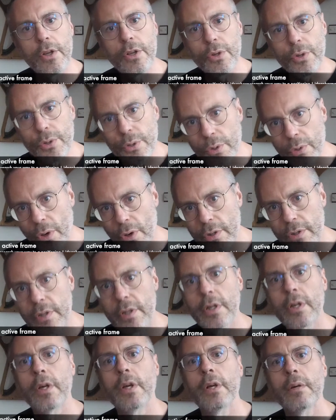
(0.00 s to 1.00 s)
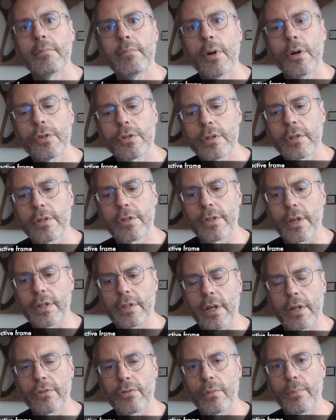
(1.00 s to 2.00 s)
You do not. Most of the
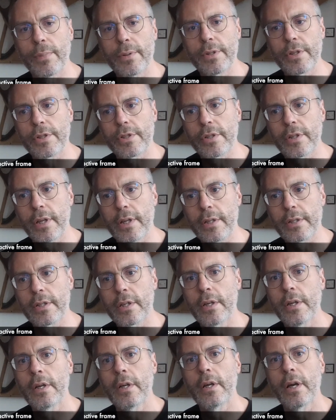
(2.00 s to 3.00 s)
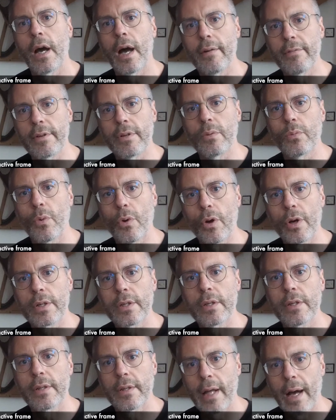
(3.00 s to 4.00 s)
successful positionings haven't
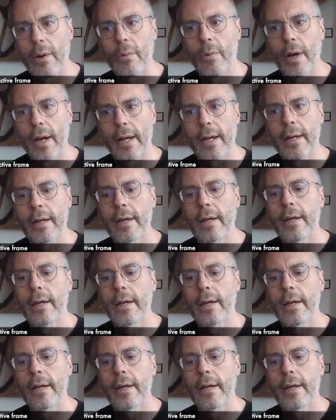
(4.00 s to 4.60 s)
worked that way.